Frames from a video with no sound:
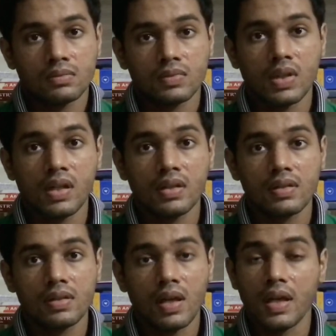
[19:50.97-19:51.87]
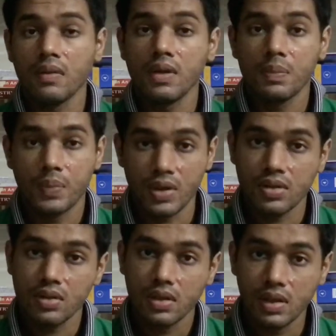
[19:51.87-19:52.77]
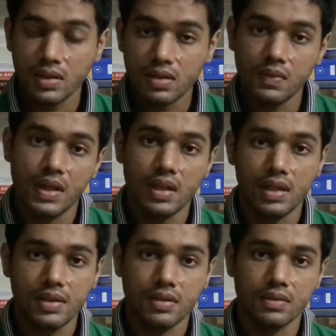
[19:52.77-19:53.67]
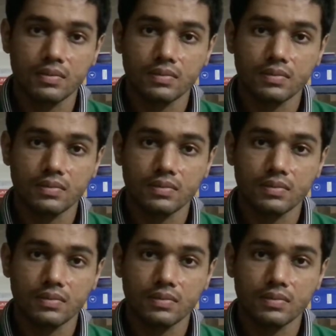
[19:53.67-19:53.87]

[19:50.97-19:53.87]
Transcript: There is airway pressure release ventilation.